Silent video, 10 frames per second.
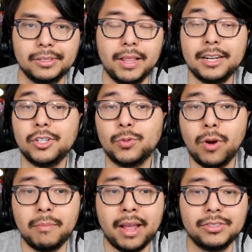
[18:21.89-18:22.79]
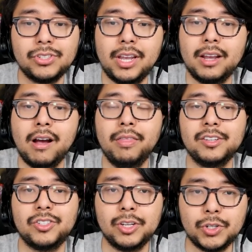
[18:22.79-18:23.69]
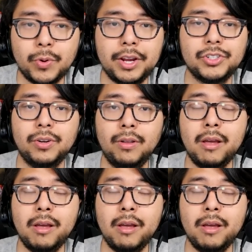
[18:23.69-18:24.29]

But that's just one man's take on this situation.